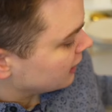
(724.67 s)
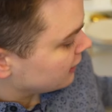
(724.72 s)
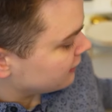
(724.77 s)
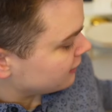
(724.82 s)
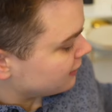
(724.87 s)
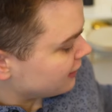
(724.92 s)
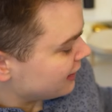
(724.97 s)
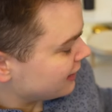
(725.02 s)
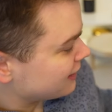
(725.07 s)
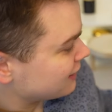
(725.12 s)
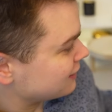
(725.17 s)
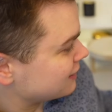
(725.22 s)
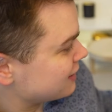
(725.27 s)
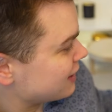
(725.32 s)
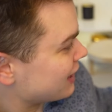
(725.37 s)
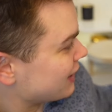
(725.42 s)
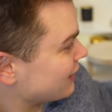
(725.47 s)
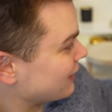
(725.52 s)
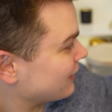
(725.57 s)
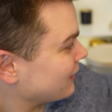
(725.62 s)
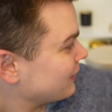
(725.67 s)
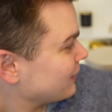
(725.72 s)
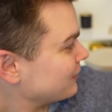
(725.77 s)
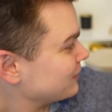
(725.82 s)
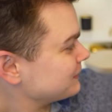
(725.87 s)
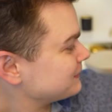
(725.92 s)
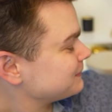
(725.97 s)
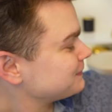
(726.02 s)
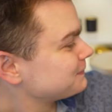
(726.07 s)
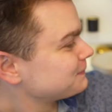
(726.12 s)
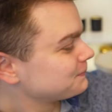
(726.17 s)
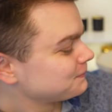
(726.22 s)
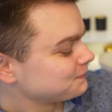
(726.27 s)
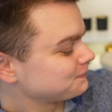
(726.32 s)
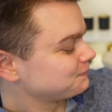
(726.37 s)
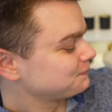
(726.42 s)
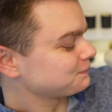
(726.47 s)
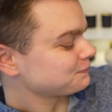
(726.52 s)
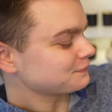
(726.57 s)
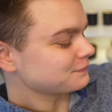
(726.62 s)
They could go
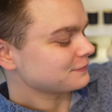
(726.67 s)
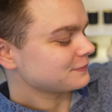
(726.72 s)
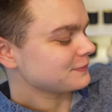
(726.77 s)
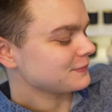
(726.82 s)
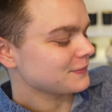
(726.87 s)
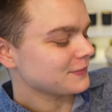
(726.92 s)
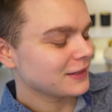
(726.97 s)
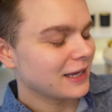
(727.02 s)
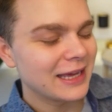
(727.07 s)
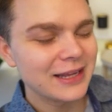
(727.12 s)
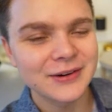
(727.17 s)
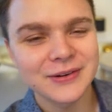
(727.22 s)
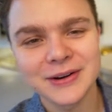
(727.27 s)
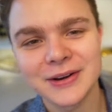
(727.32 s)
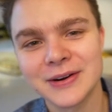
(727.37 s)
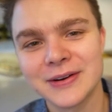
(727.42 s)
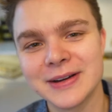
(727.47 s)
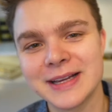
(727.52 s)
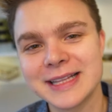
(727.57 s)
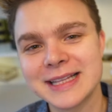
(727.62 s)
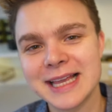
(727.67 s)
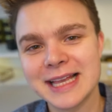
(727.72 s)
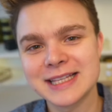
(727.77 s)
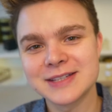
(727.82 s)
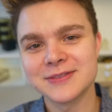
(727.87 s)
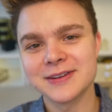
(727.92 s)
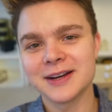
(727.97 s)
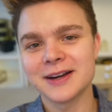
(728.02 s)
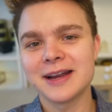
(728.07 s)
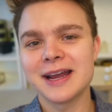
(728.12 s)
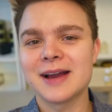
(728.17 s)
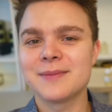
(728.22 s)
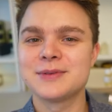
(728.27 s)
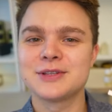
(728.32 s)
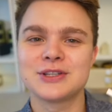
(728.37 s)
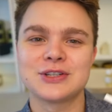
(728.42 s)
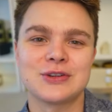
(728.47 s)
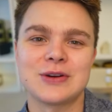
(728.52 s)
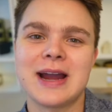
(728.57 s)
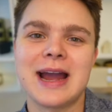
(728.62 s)
I don't know, it, it's very
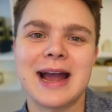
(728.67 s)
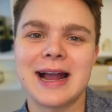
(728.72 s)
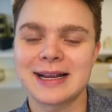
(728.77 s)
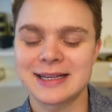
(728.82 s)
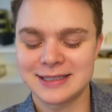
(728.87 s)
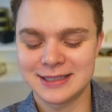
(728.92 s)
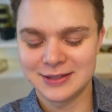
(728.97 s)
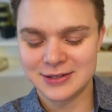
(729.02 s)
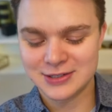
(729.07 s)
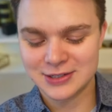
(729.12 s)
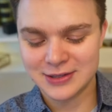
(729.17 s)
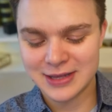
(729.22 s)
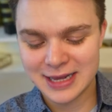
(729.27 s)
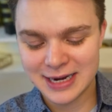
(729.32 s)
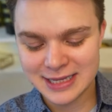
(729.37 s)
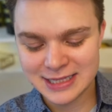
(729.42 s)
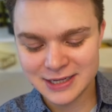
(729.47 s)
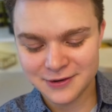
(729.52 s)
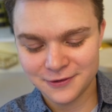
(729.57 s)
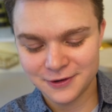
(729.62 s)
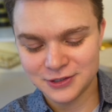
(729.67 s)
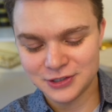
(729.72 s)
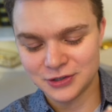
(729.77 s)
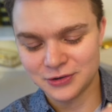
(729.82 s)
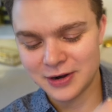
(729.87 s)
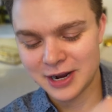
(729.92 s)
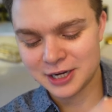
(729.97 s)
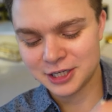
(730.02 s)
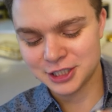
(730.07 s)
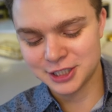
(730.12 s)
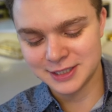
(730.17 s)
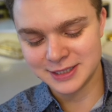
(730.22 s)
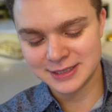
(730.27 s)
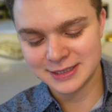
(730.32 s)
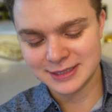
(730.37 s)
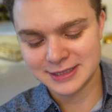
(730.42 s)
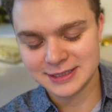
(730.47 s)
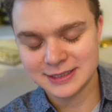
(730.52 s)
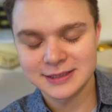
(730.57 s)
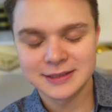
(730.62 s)
abstract. There's a lot of different
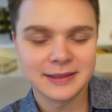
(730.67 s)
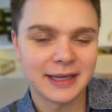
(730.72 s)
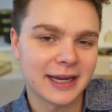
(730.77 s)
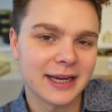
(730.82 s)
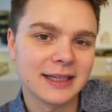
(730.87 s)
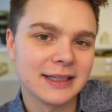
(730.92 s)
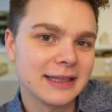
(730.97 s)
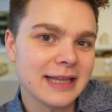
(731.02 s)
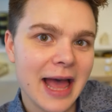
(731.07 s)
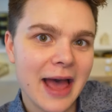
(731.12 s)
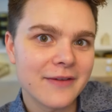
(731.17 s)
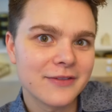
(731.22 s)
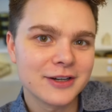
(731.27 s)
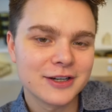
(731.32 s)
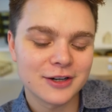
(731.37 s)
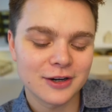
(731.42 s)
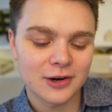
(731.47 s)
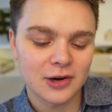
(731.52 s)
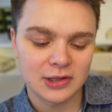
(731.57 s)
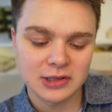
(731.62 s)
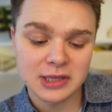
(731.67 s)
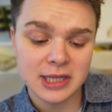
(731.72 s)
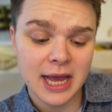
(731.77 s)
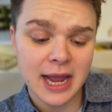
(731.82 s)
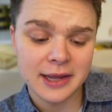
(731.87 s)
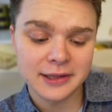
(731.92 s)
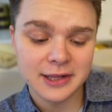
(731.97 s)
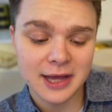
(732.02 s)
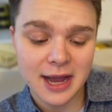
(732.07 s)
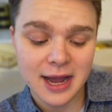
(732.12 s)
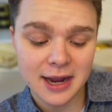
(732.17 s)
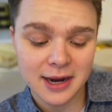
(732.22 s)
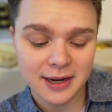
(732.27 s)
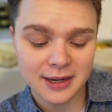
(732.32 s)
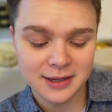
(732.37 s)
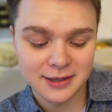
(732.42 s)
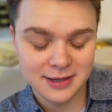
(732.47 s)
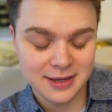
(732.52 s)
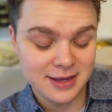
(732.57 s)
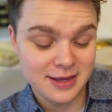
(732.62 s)
directions, like a lavender, a lilac.
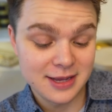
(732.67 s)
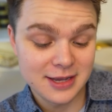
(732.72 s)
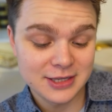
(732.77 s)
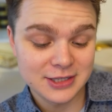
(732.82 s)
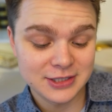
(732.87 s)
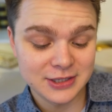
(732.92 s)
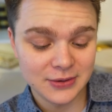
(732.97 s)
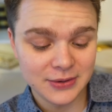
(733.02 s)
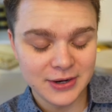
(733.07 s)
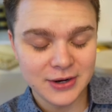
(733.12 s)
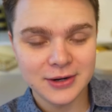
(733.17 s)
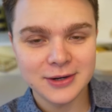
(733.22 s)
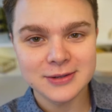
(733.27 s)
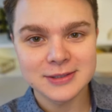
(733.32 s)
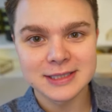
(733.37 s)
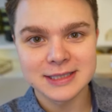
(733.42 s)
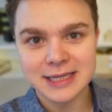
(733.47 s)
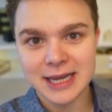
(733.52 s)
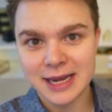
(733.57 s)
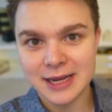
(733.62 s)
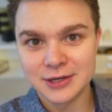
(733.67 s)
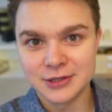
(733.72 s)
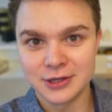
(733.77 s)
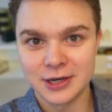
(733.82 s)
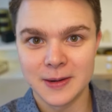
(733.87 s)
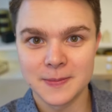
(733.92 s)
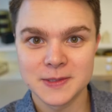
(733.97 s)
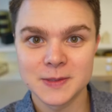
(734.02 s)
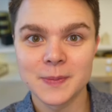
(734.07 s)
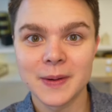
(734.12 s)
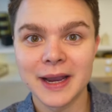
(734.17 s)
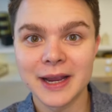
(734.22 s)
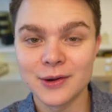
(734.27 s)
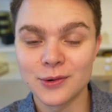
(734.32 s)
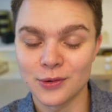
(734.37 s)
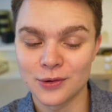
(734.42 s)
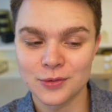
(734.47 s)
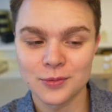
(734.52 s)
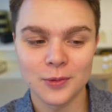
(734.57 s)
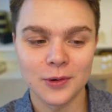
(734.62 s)
So here goes Daydreams by
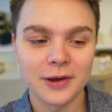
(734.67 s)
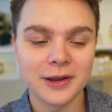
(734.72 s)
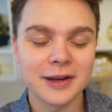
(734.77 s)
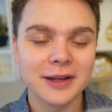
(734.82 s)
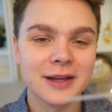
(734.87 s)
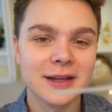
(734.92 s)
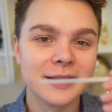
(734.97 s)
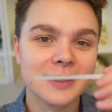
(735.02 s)
Northwood.